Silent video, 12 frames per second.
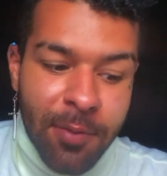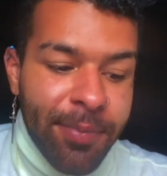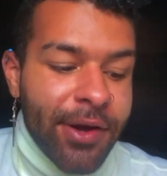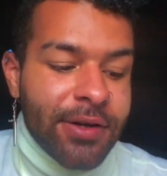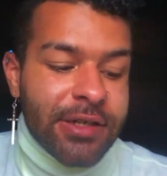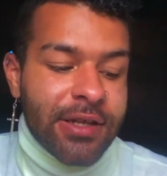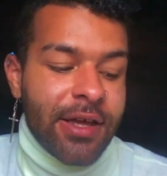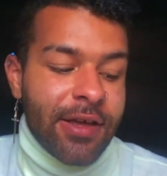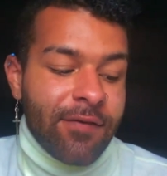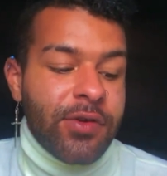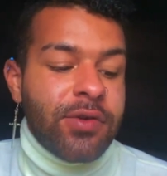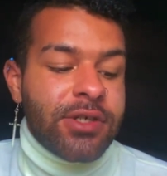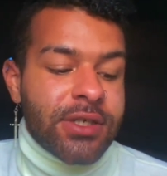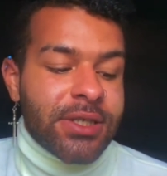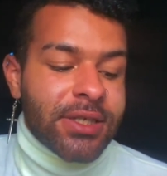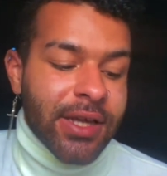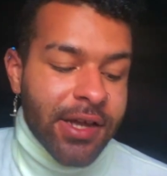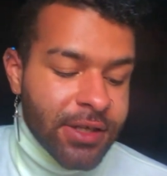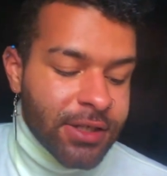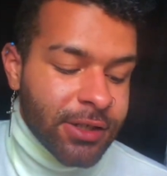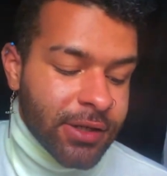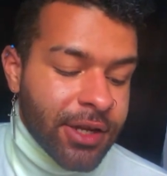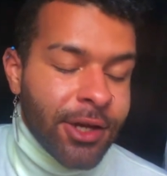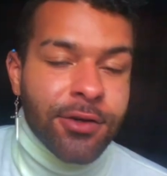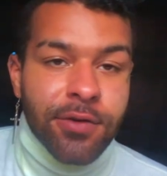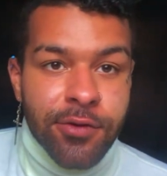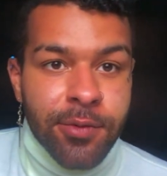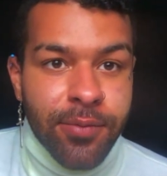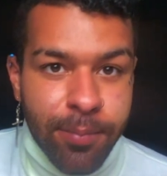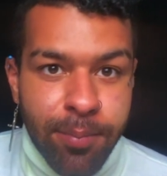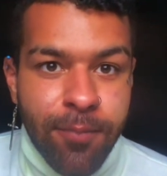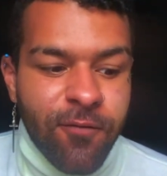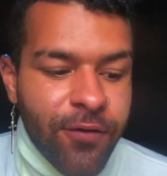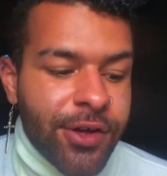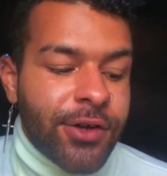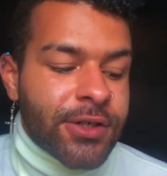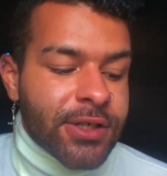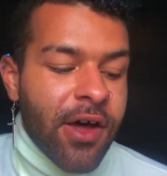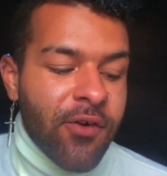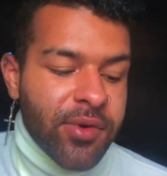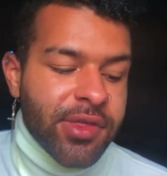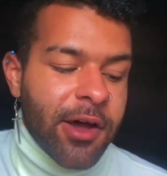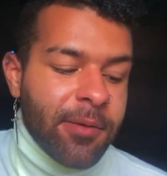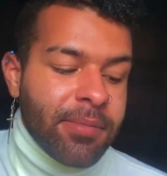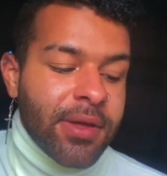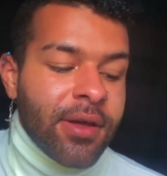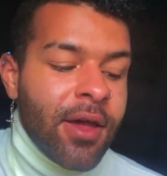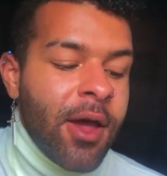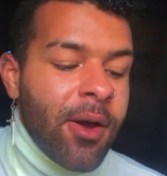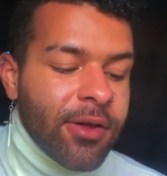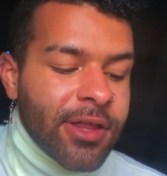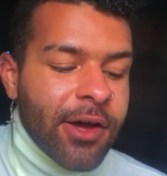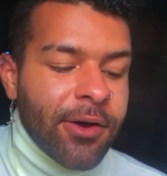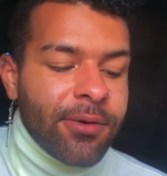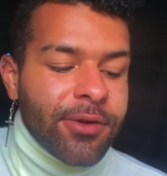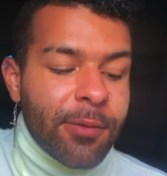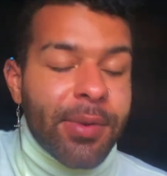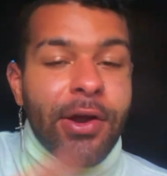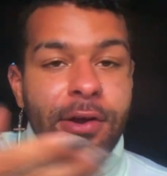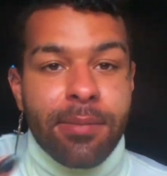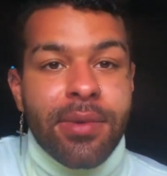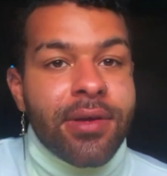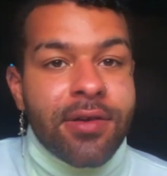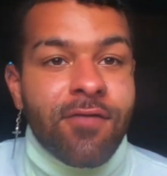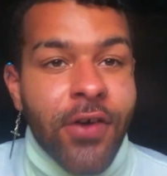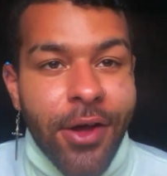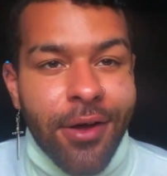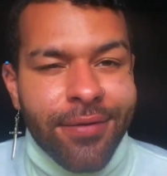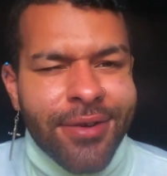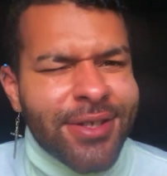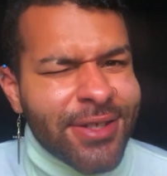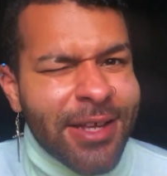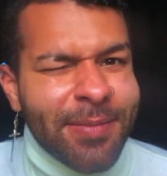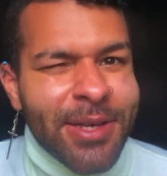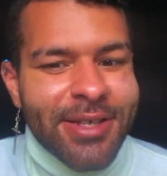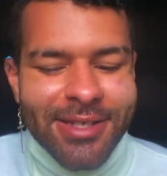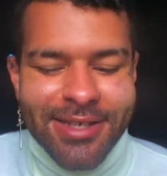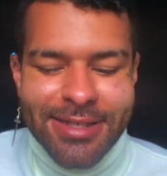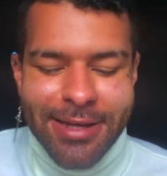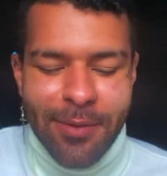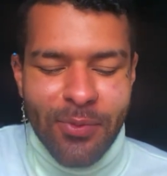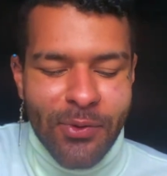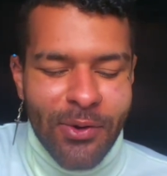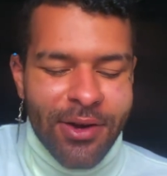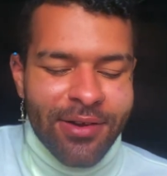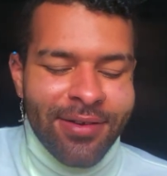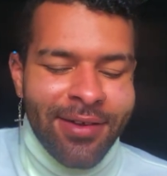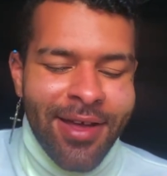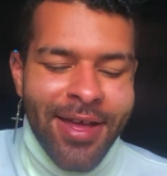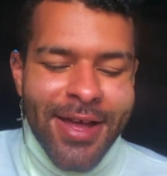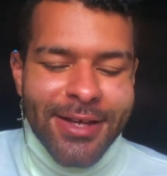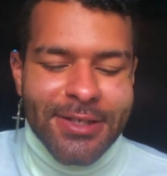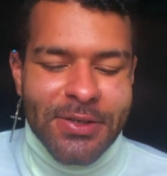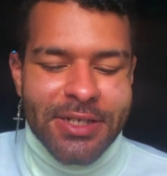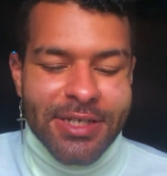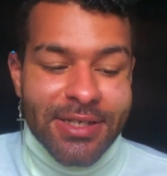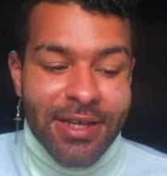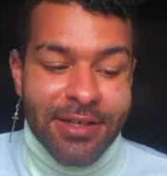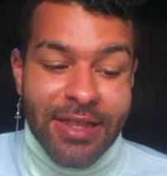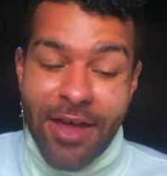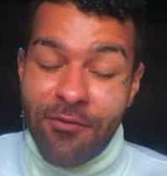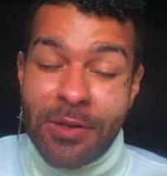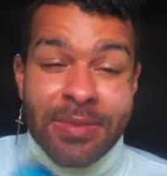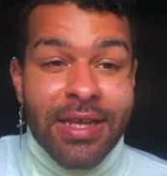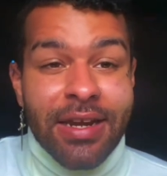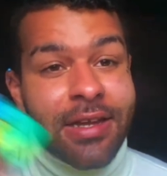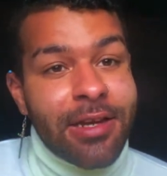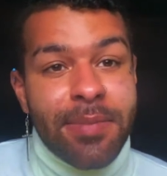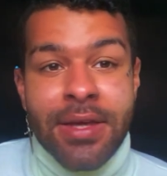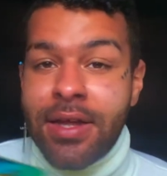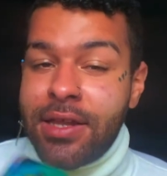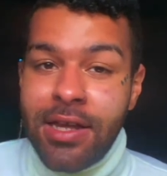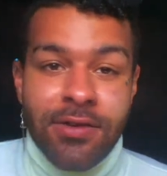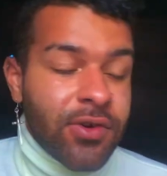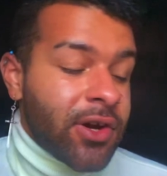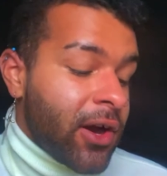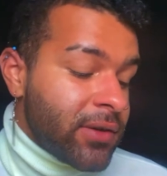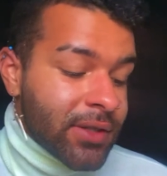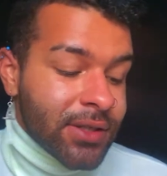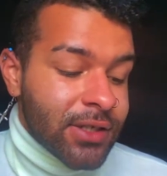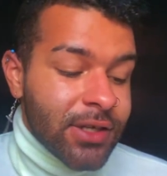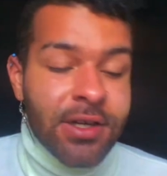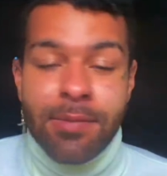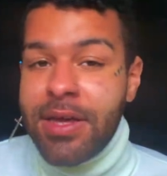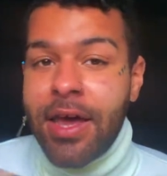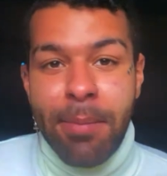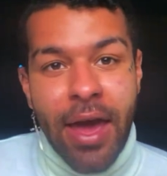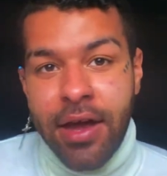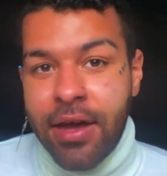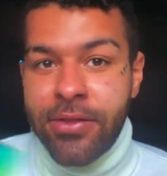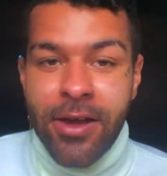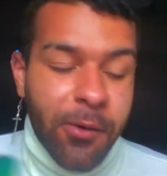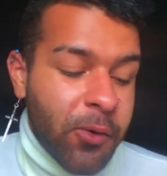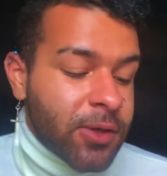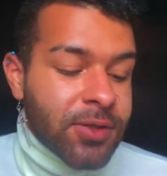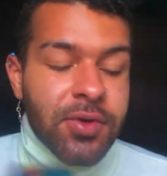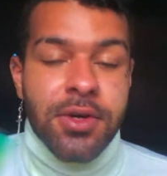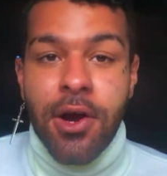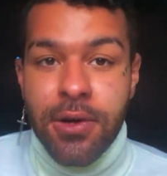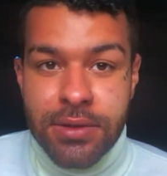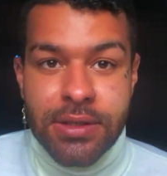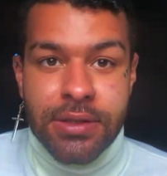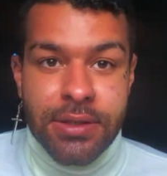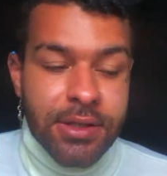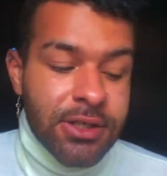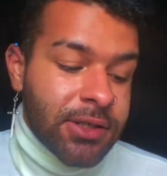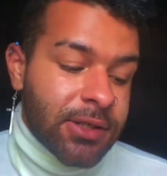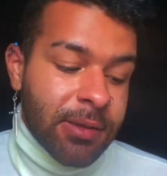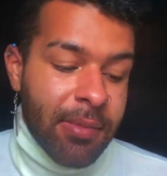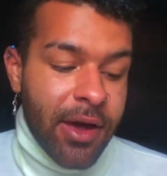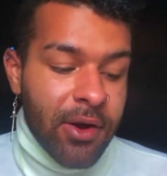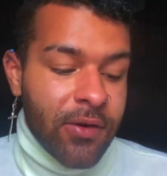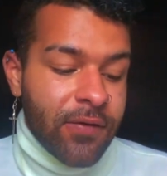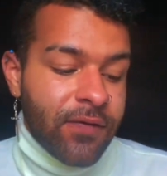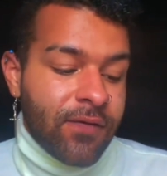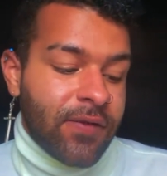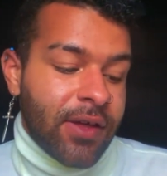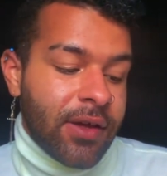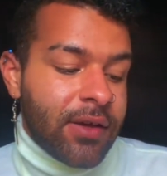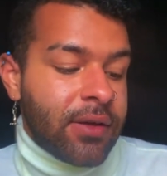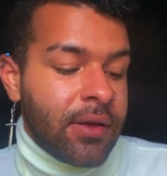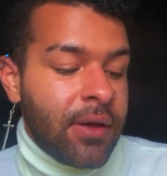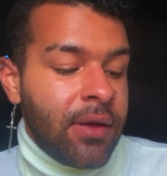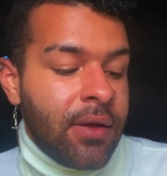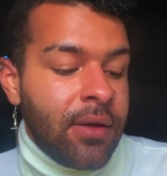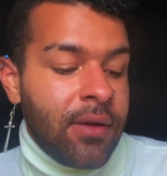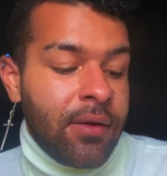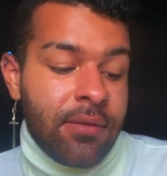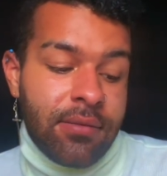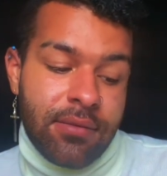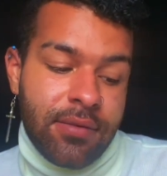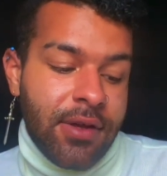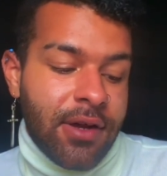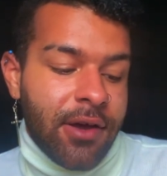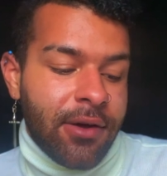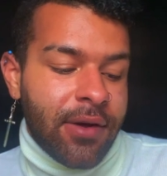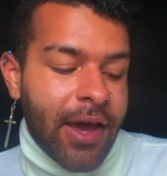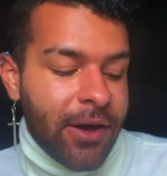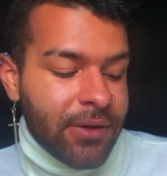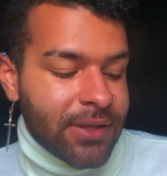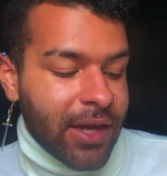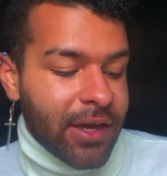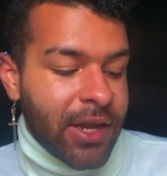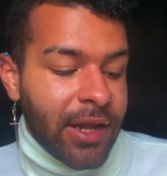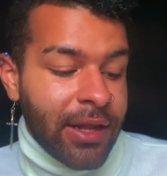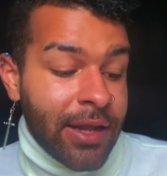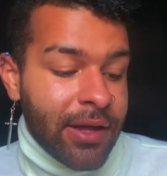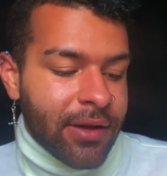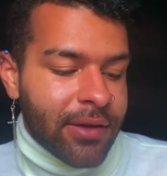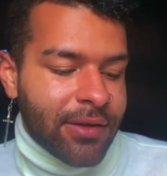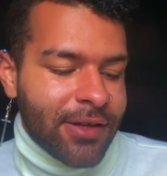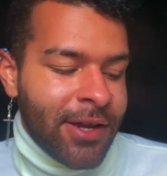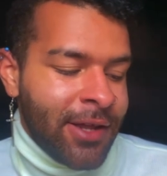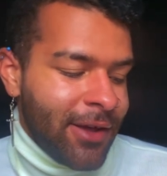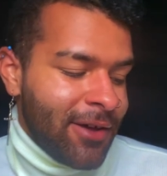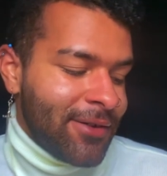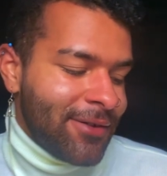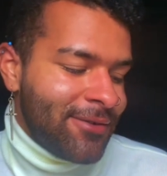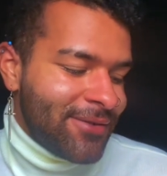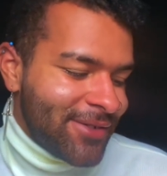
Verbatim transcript: compared to like, if you just decided to clean your room for yourself without your parent being involved. Does that make sense, Capricorn? So it's just like, that room's going to end up being cleaned regardless. You're going to be back on that horse regardless. It's just a matter of like, you know, how is that going to look, you know?